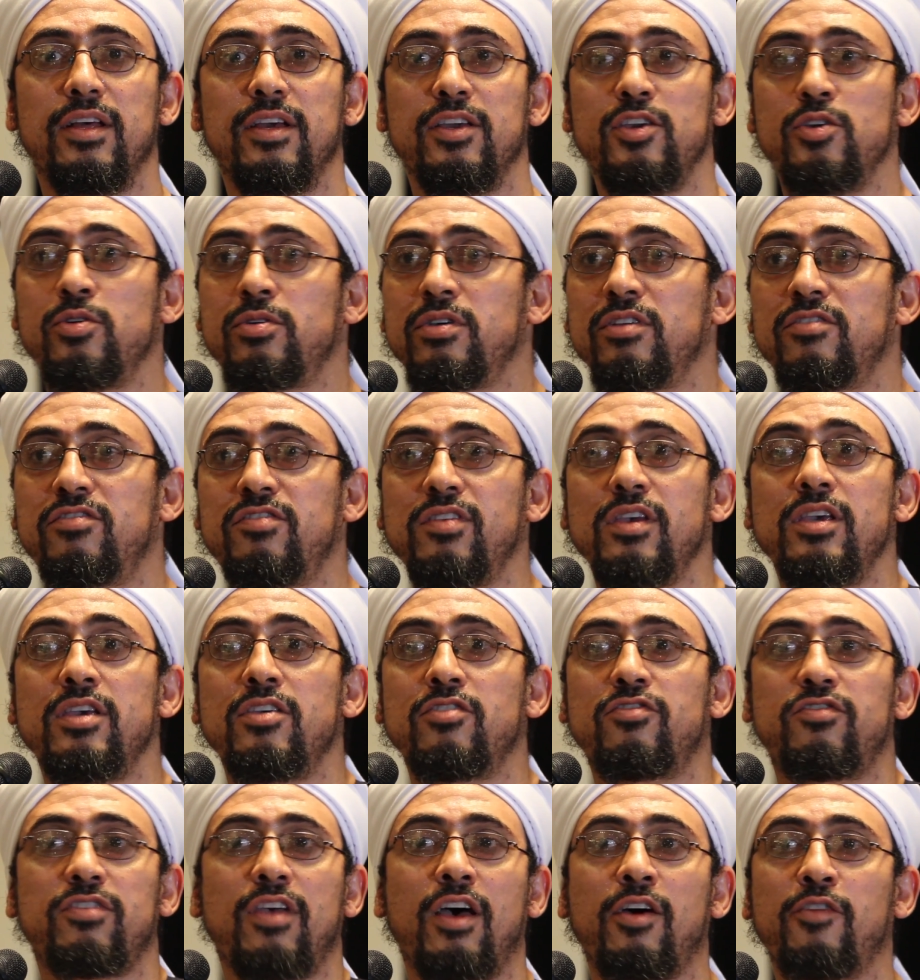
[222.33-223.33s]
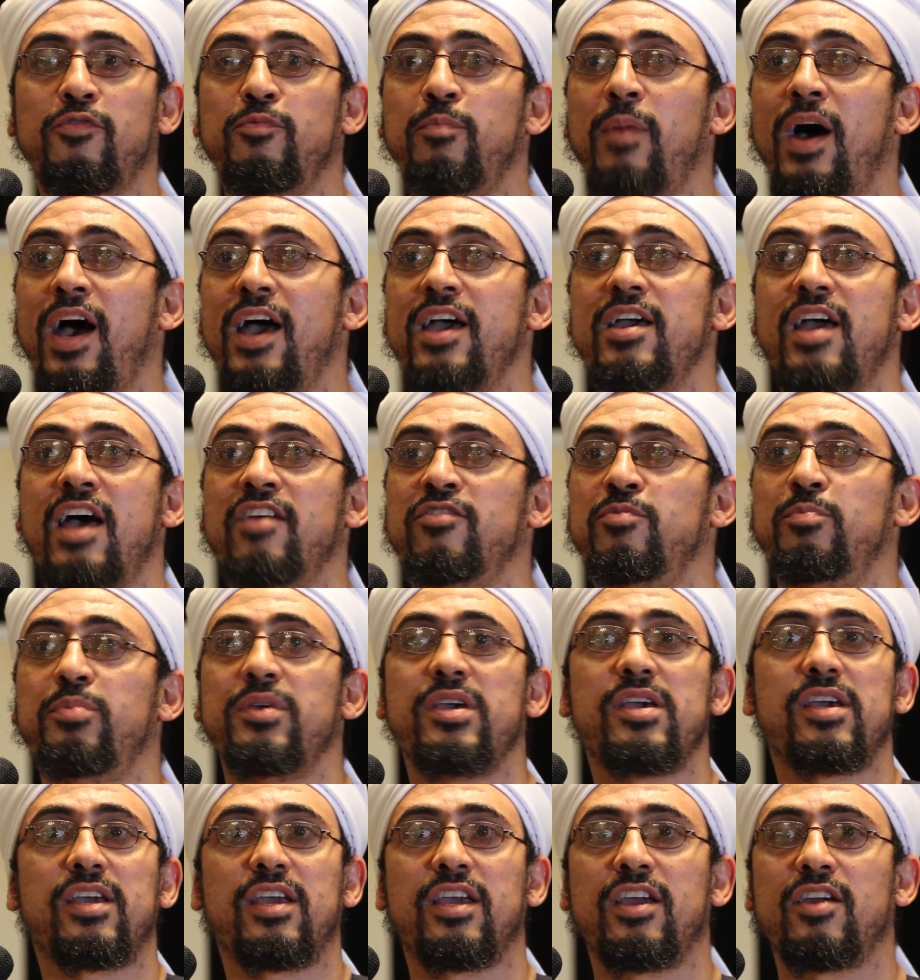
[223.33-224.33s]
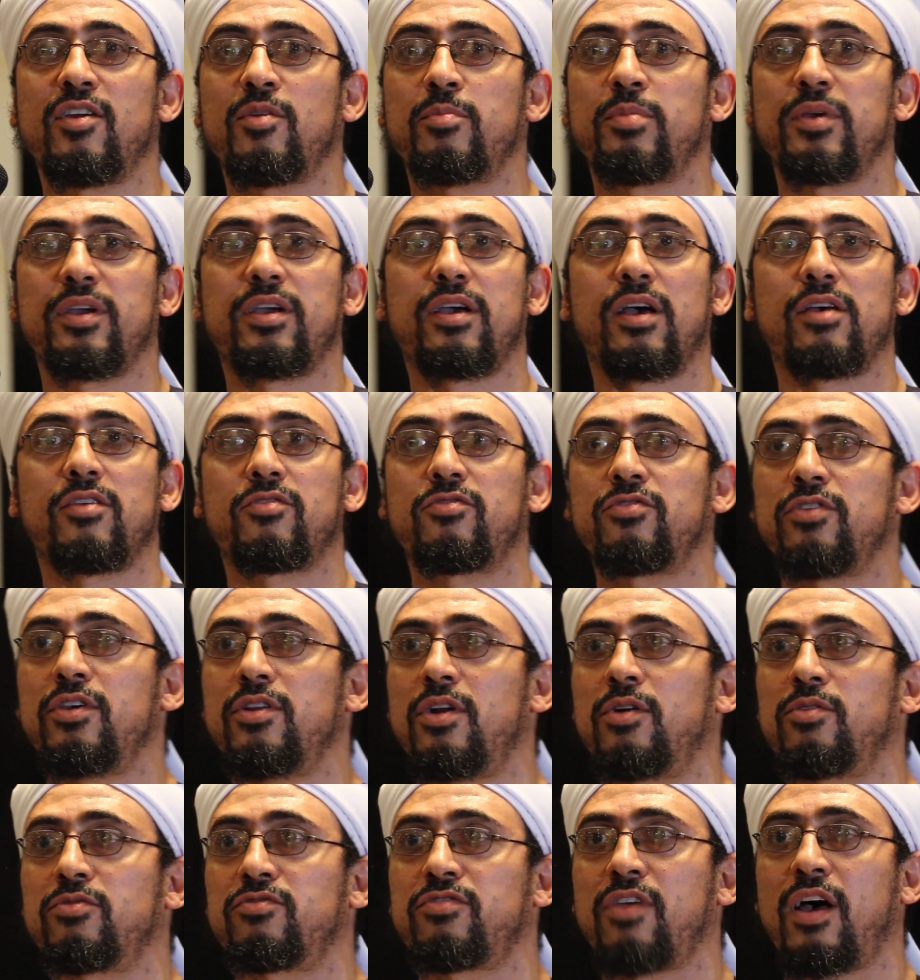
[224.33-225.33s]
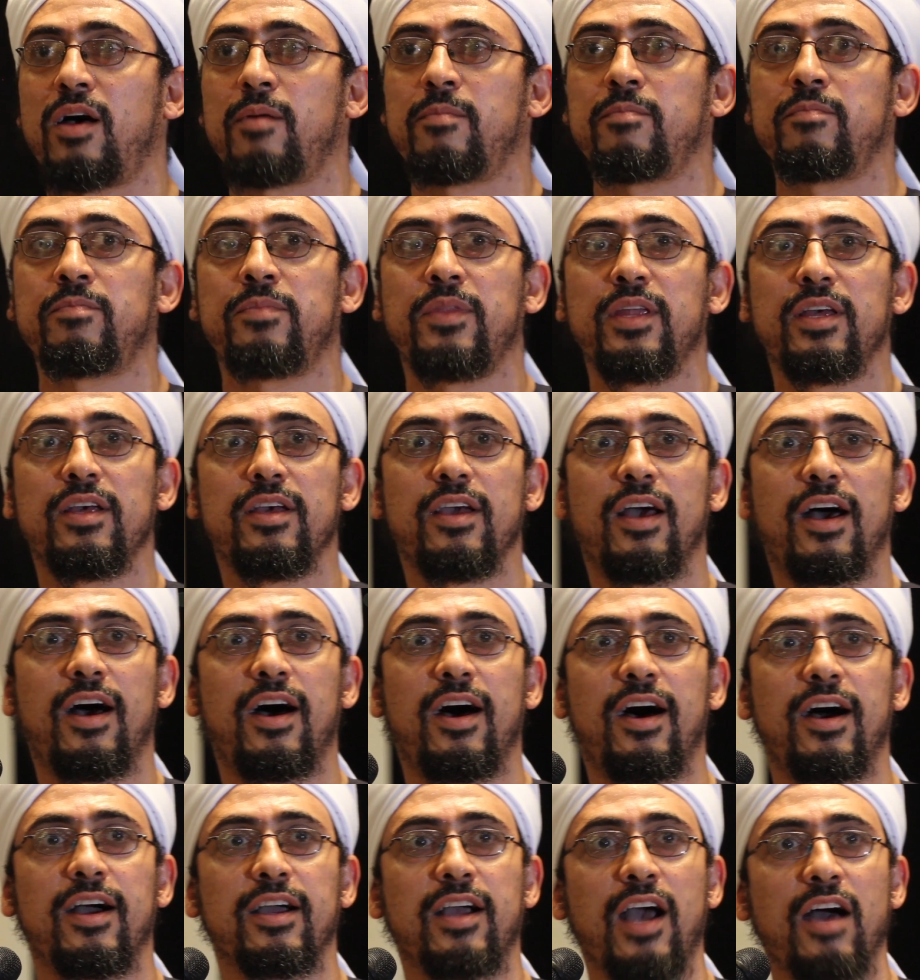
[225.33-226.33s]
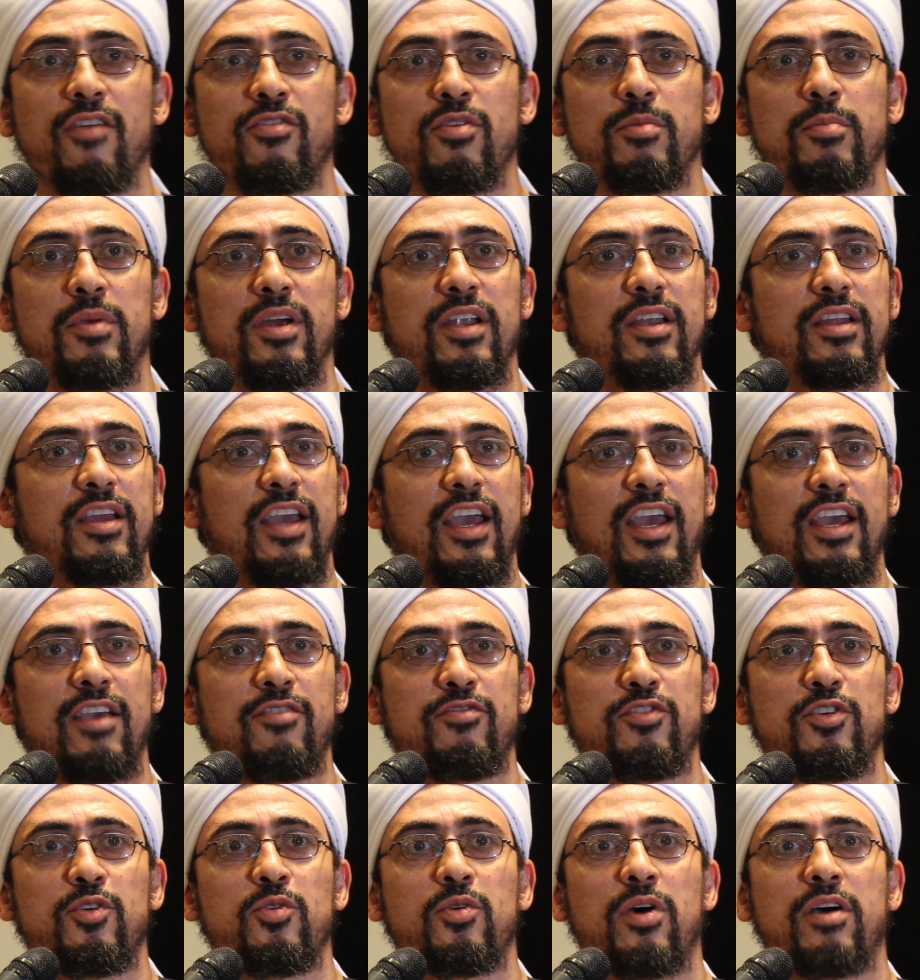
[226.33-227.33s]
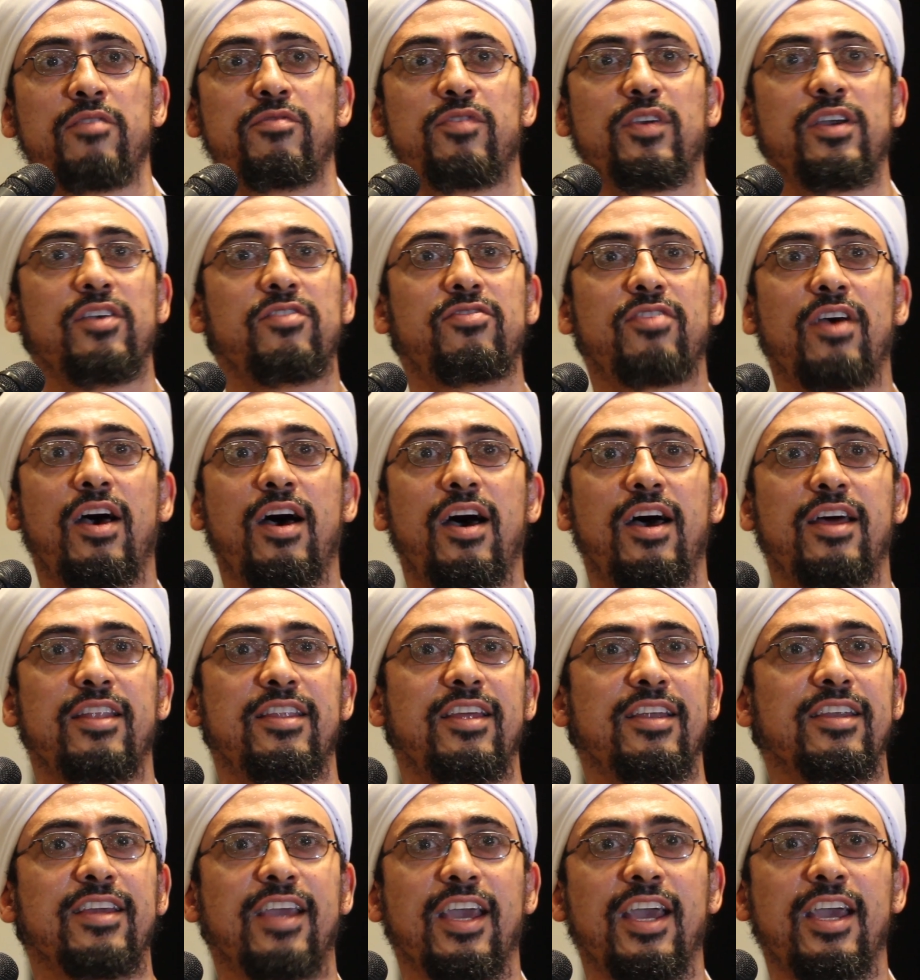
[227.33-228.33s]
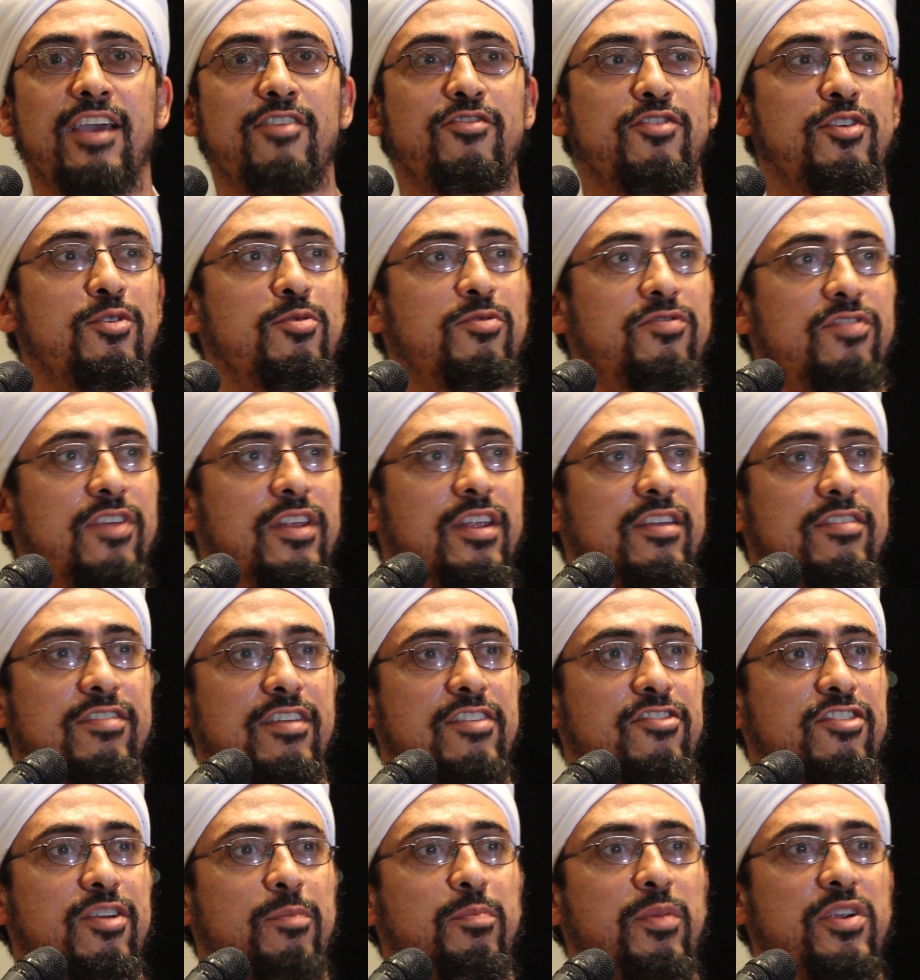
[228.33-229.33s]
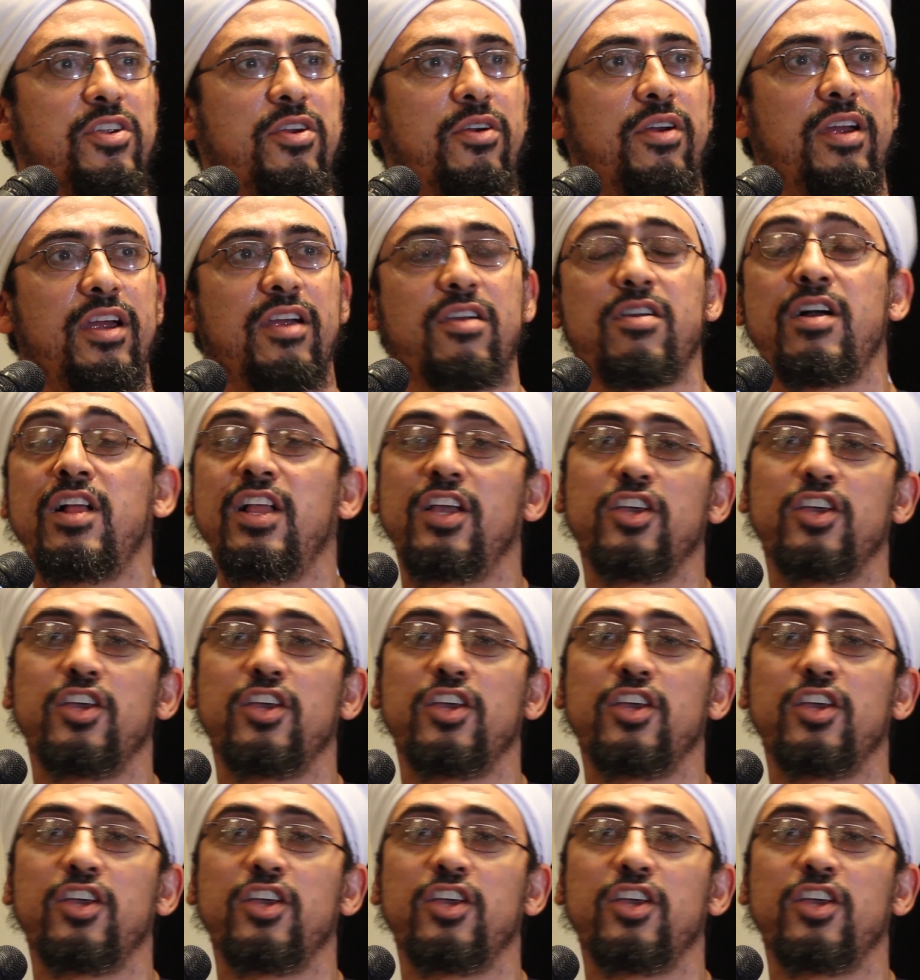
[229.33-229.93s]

You could see yourself as being here because, you know, some government gave you a visa and then gave you citizenship and you're here.